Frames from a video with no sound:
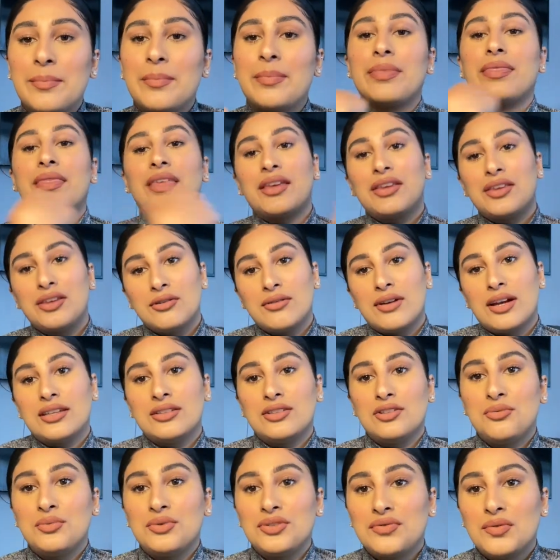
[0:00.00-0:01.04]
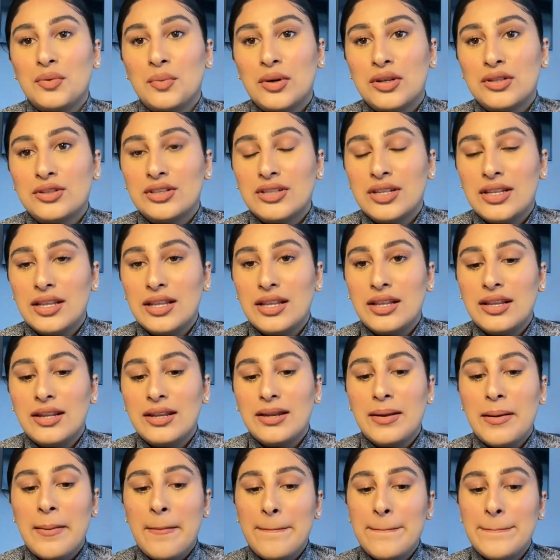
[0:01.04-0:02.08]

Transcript: thank you guys so much for watching.